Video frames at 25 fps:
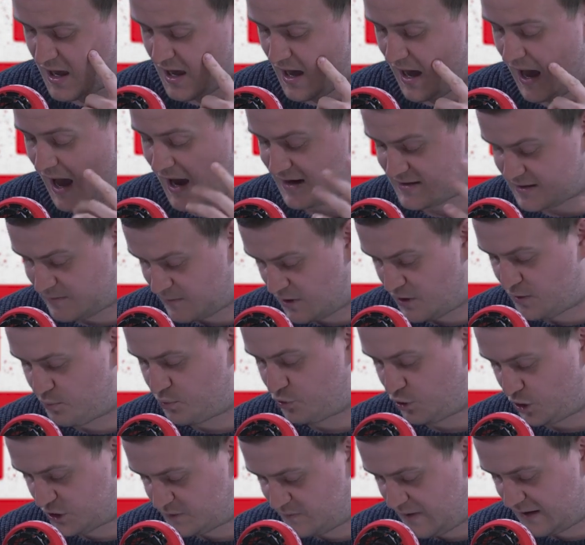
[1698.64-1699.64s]
Asked about the
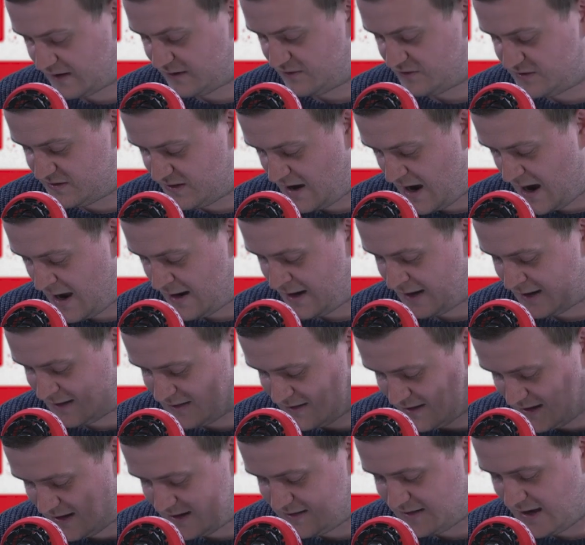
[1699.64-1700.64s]
prospect of signings,
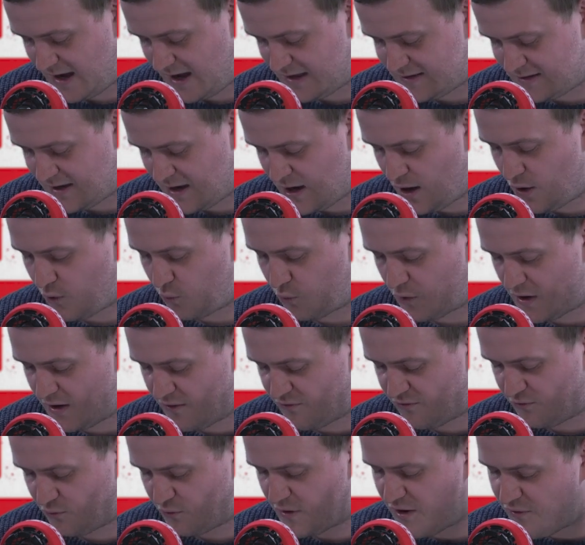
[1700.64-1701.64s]
and he said, we
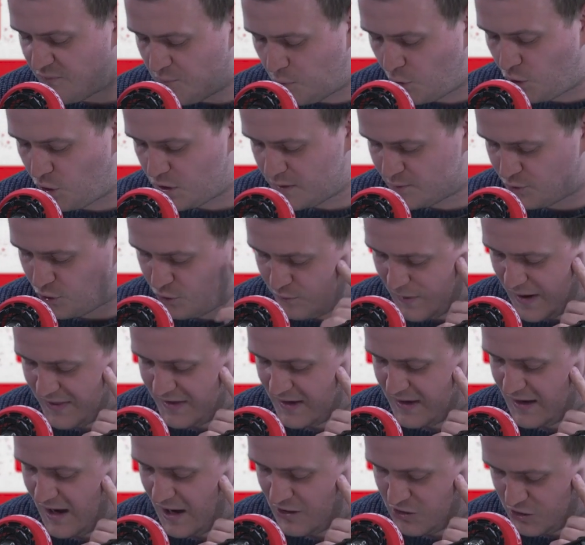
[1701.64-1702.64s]
have we have bought them
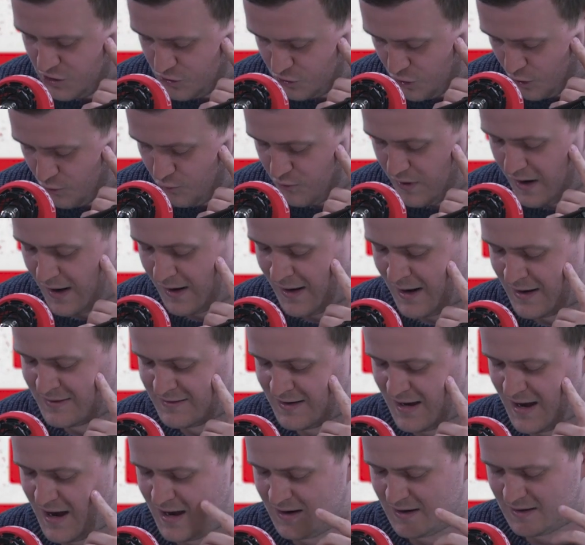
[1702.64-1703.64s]
already and you don't realise
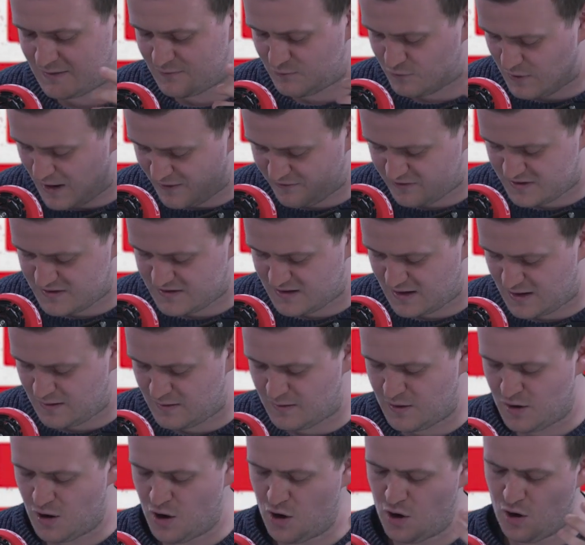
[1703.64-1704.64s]
it, and
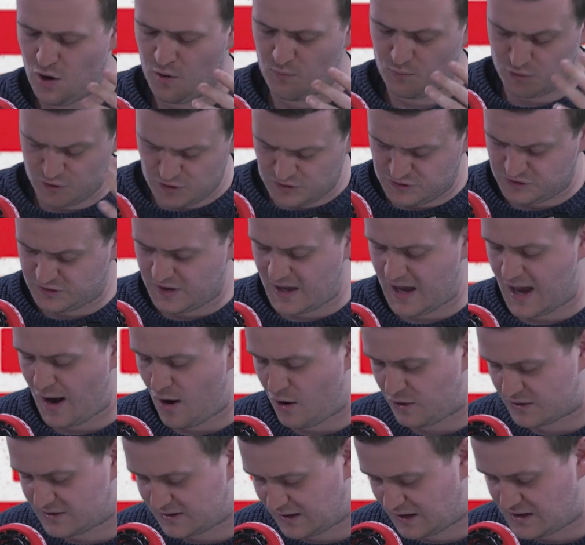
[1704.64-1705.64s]
referencing Brewster,
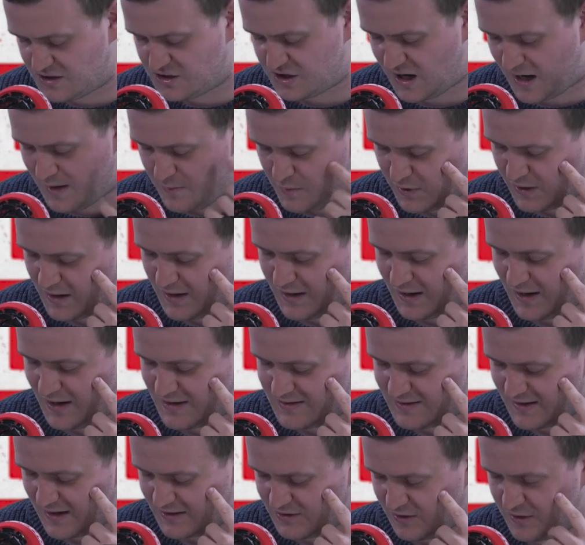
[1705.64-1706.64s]
Oxlade-Chamberlain, and
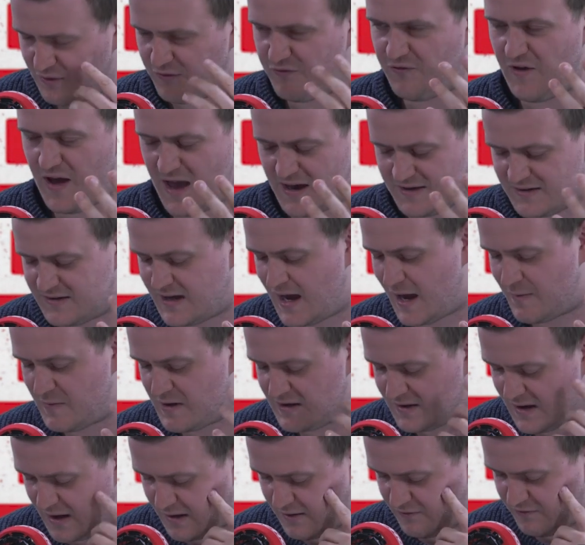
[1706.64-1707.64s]
it's it's not the first time
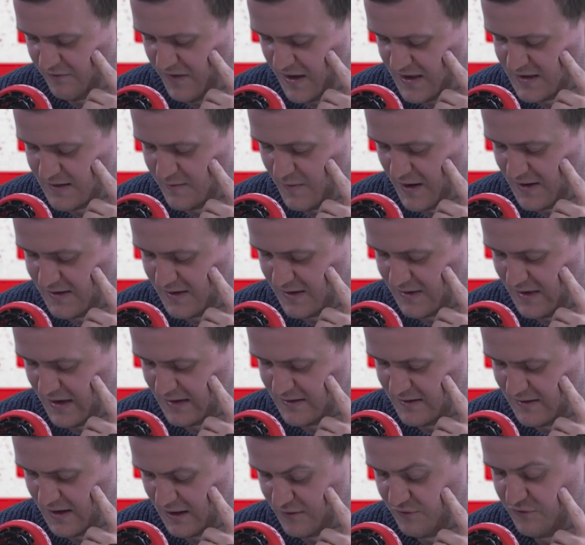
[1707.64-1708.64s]
he's kind of intimated
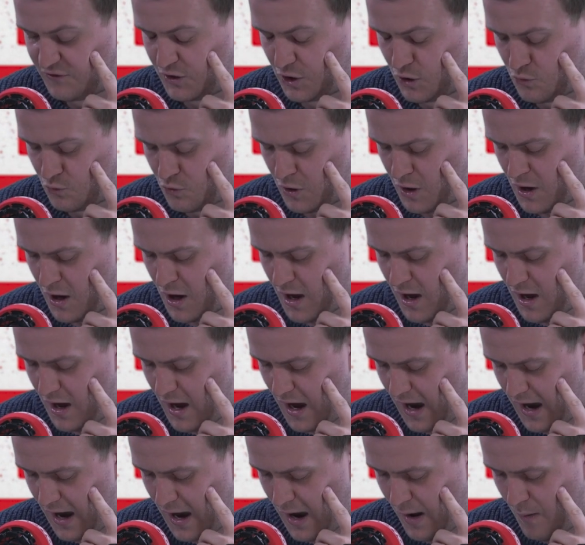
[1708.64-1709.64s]
this this view
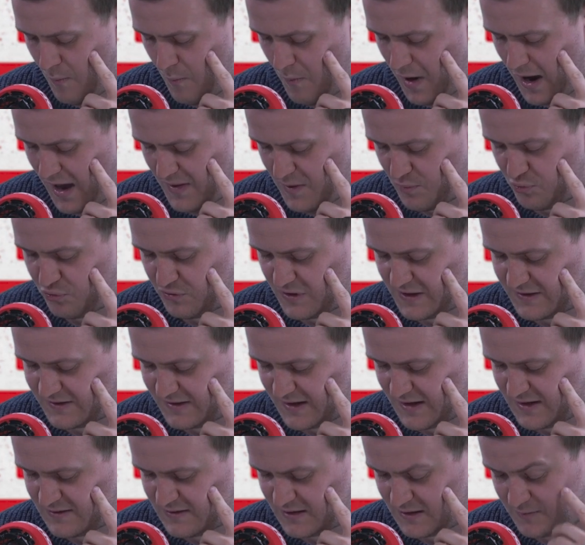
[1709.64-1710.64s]
um, ahead of
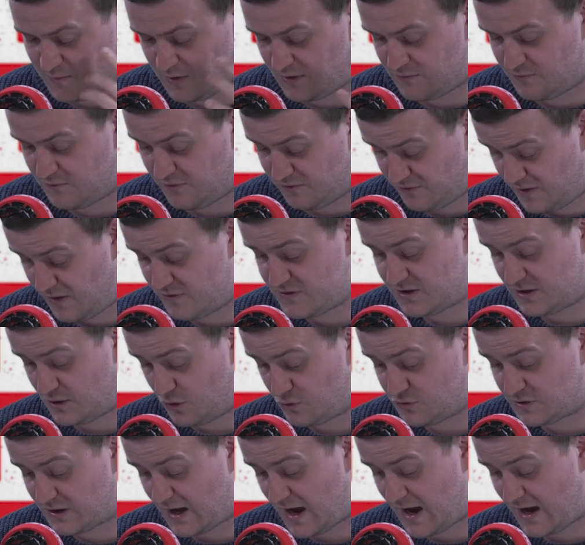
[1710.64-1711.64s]
pre-season. He's been referring to
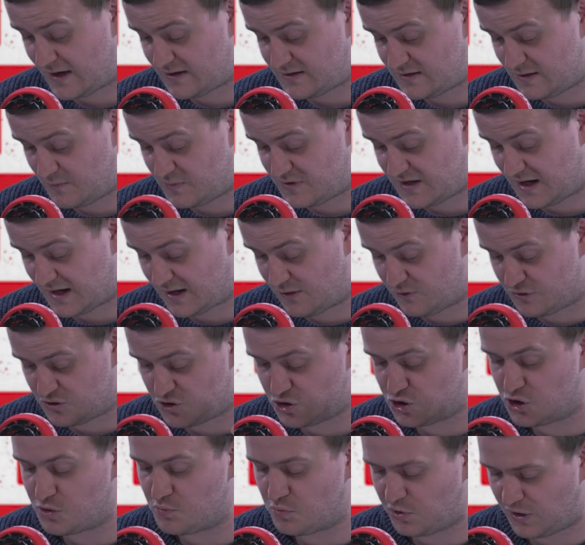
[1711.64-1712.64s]
those guys in particular as
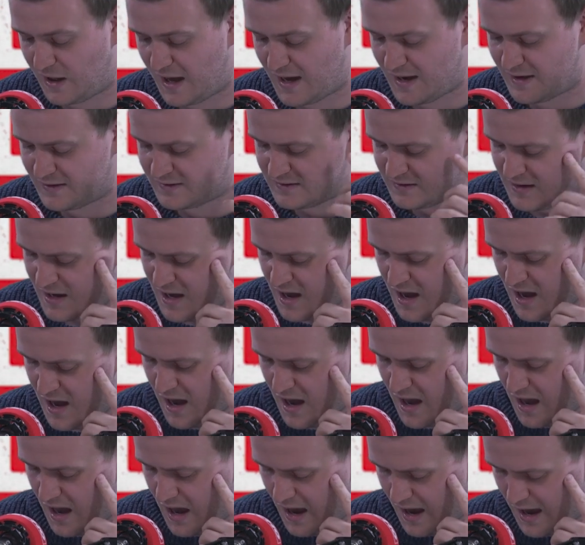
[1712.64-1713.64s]
new players.
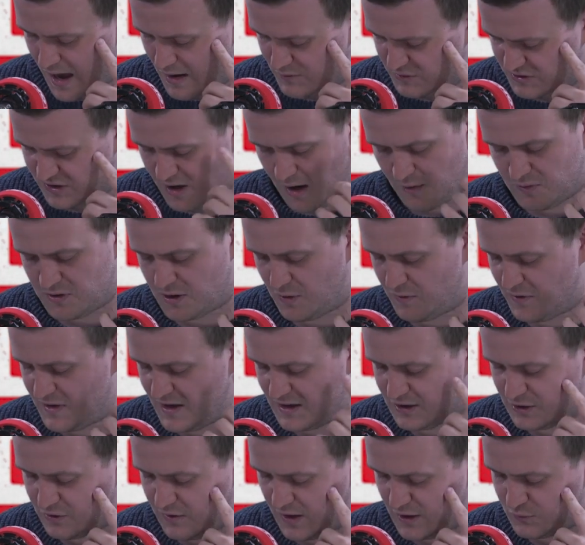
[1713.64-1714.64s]
Uh, start with you on
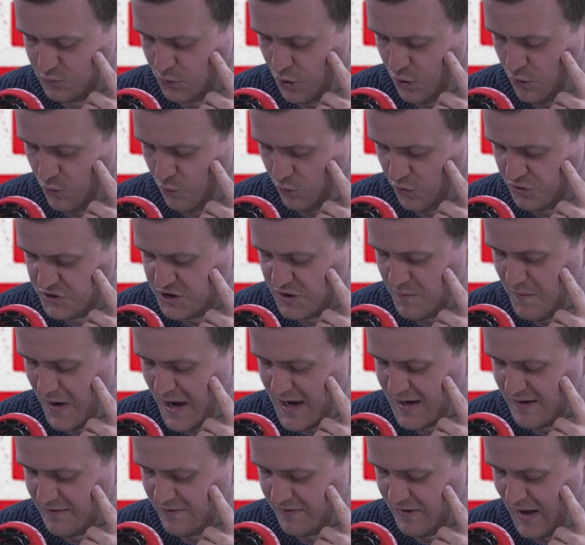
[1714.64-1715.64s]
this, Chris. What, what do you
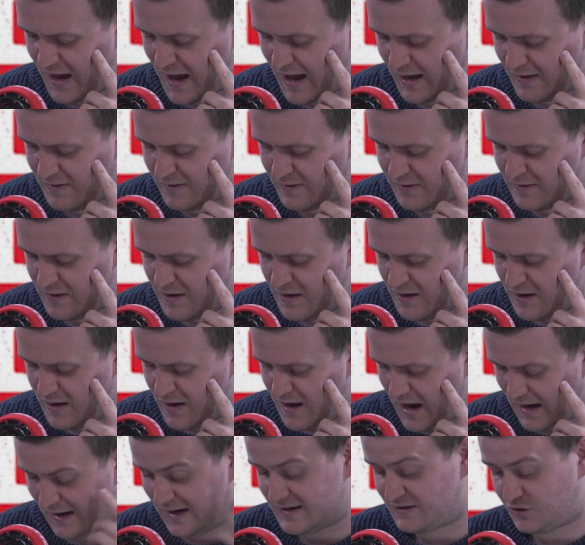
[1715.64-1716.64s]
make of that? And
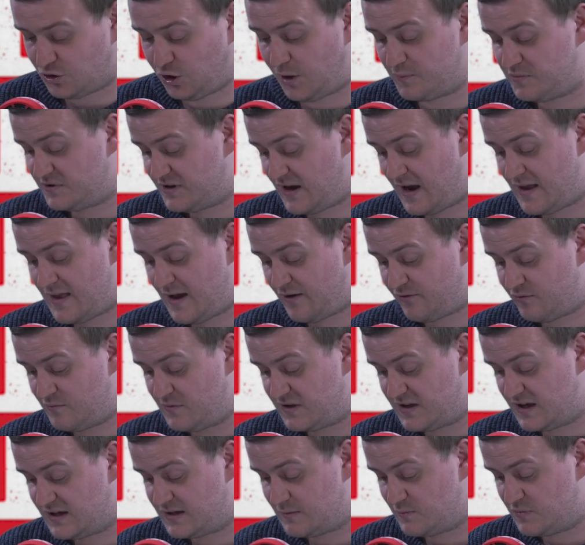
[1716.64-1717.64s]
I guess Klopp's saying that from a
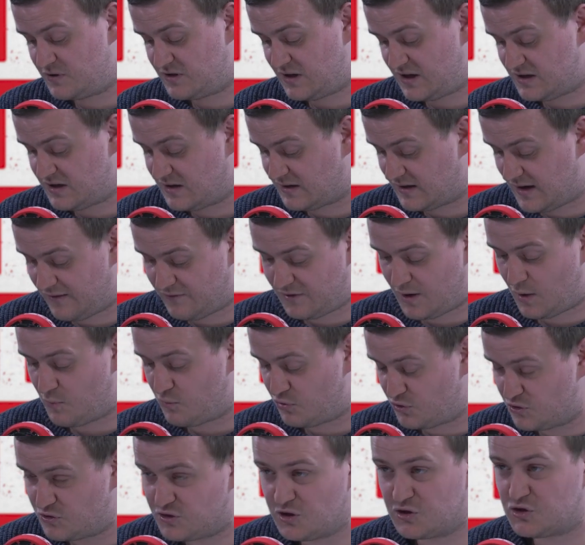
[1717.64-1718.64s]
decent position given how
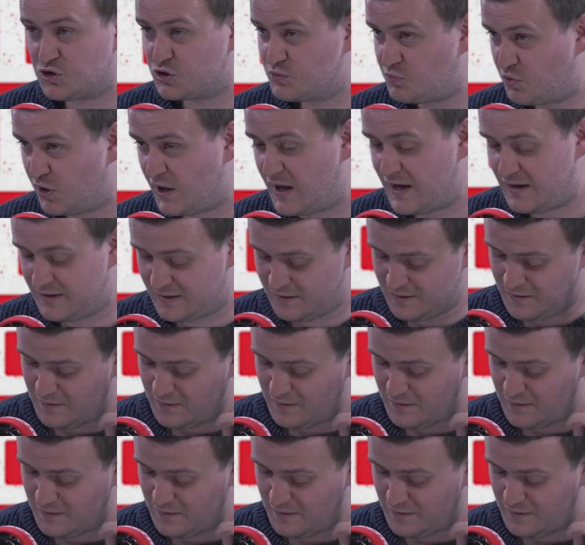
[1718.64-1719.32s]
Brewster just played.